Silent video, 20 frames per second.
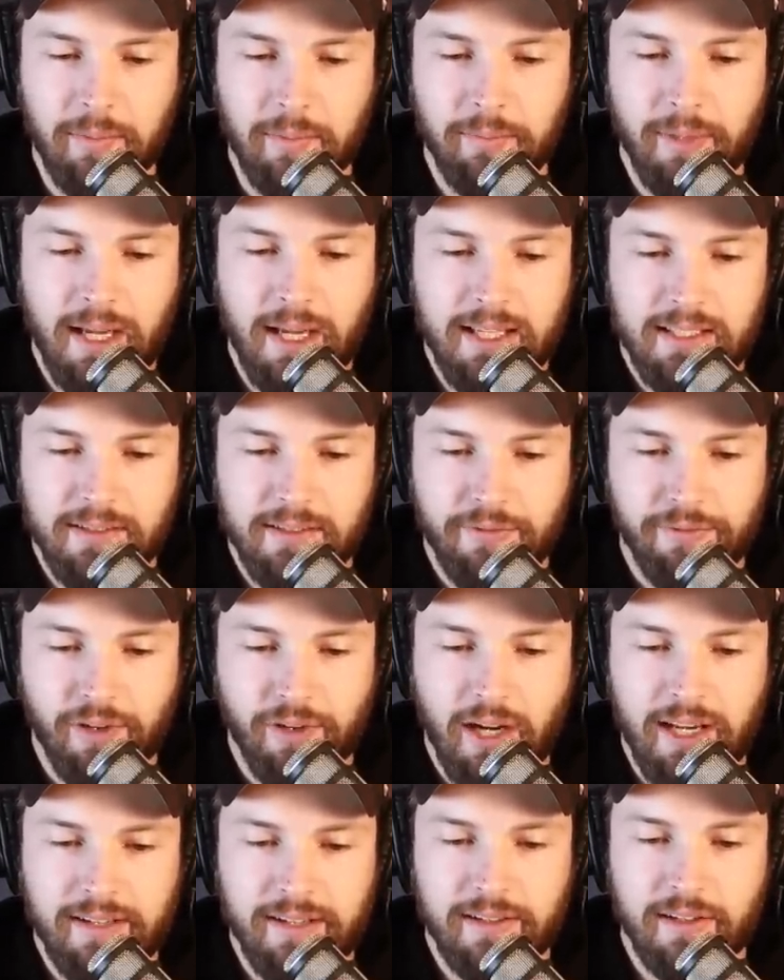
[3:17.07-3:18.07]
My Best
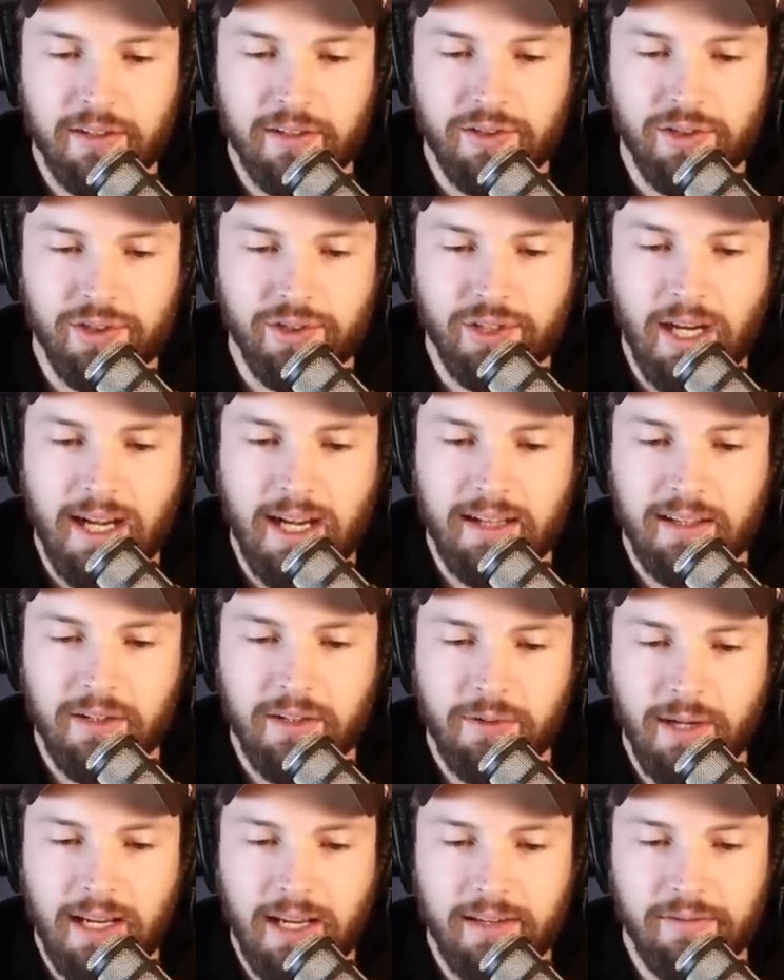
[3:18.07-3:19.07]
Friend
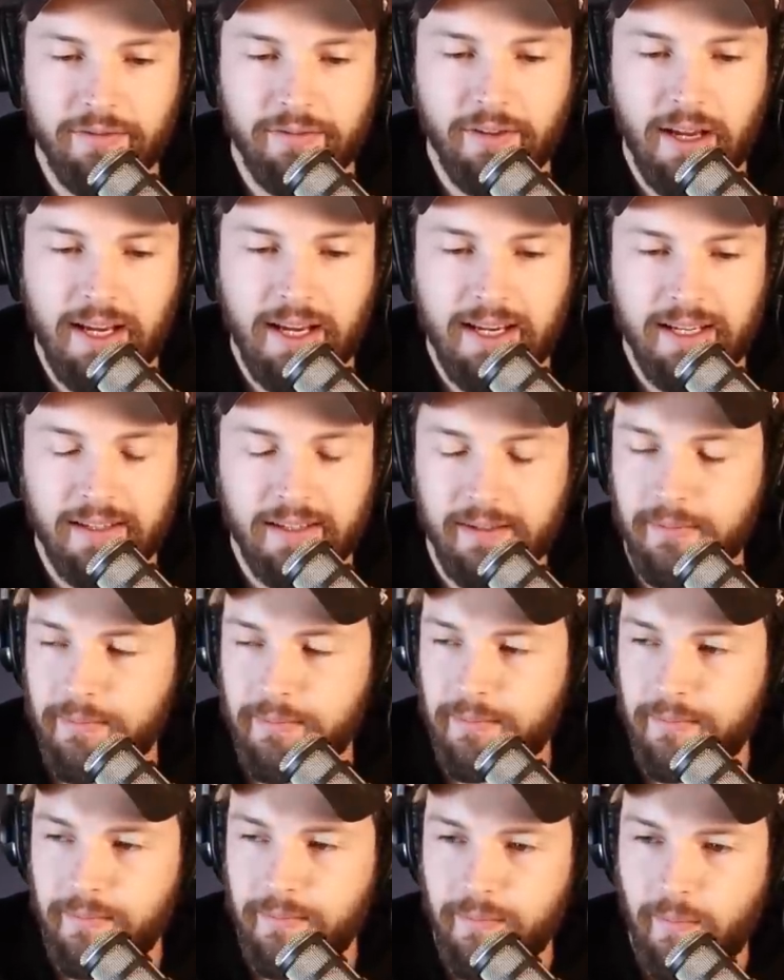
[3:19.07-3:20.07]
Shallow and
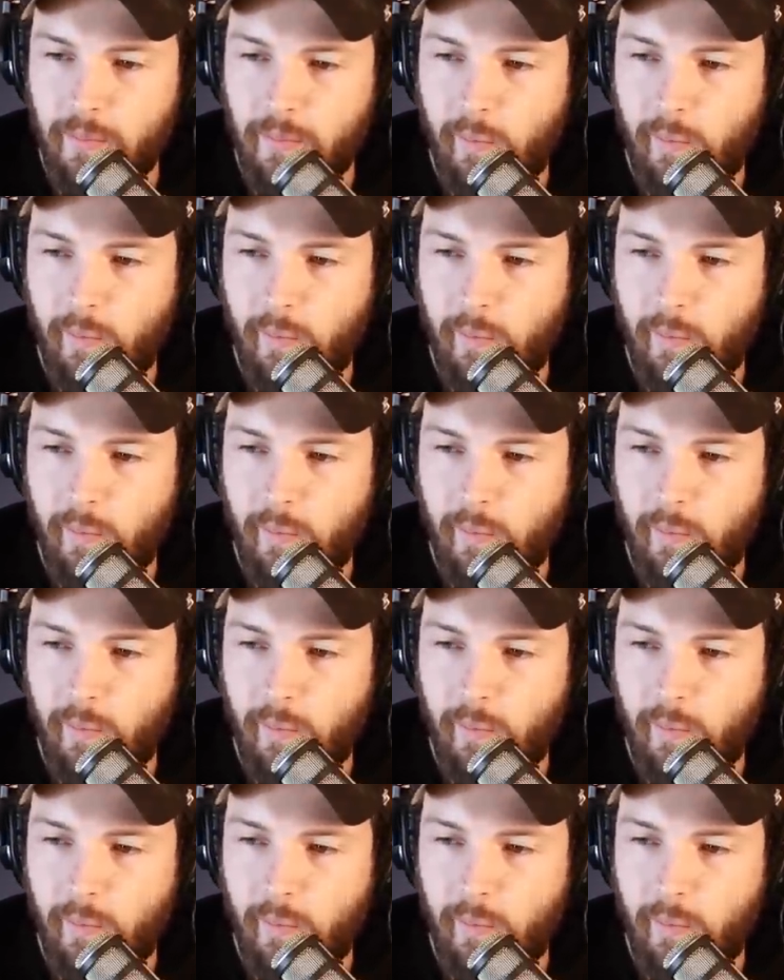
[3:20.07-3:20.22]
Vain?